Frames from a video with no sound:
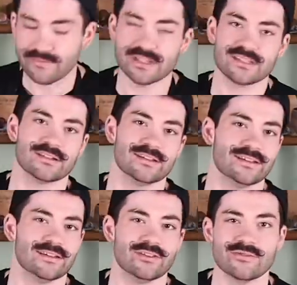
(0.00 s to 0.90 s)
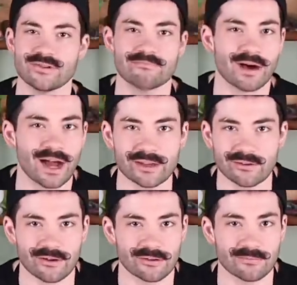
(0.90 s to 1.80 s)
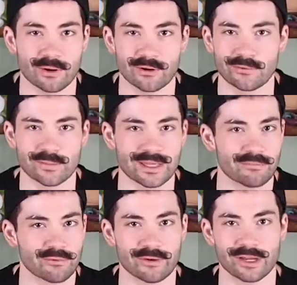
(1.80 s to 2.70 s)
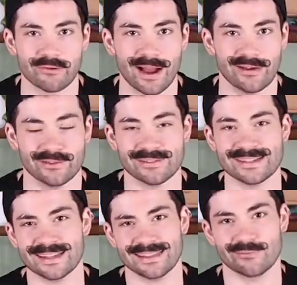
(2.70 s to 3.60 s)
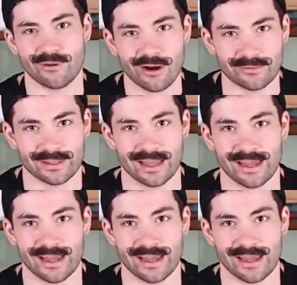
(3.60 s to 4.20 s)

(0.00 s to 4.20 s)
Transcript: Obviously, you can buy your own burger meat pre-ground. There's nothing wrong with